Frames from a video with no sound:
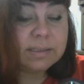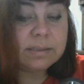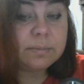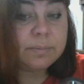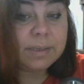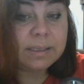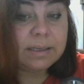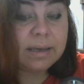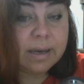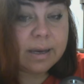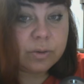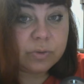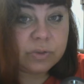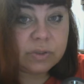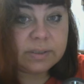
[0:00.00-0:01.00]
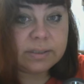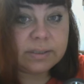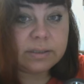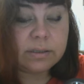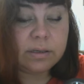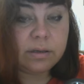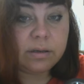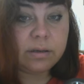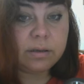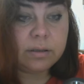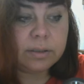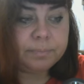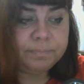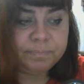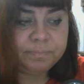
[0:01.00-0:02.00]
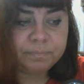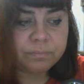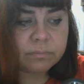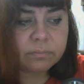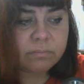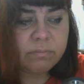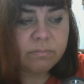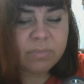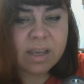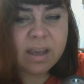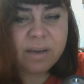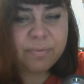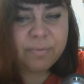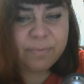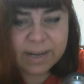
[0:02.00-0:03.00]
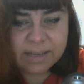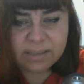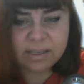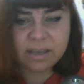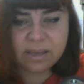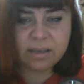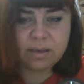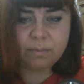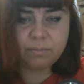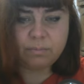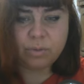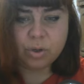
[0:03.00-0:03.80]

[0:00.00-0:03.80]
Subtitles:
somebody else is afflicting him,